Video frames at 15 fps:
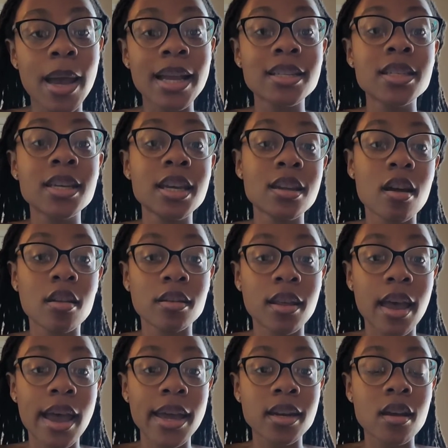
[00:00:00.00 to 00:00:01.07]
I took it
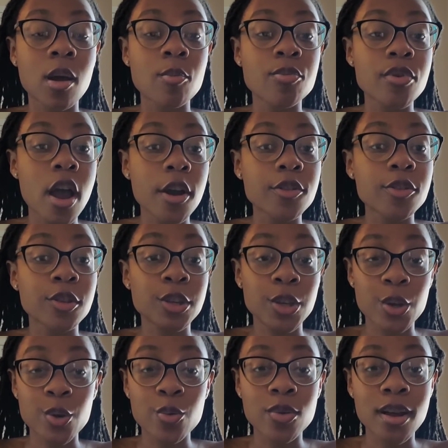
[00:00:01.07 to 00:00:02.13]
online on
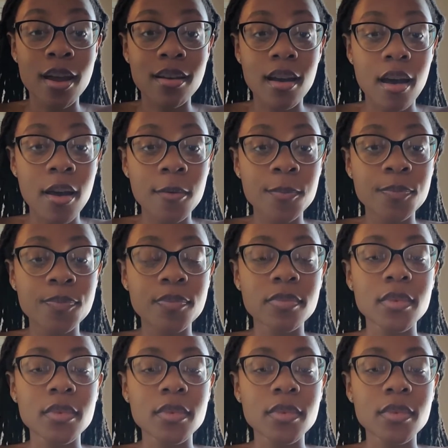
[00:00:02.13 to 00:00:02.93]
proctoru.com.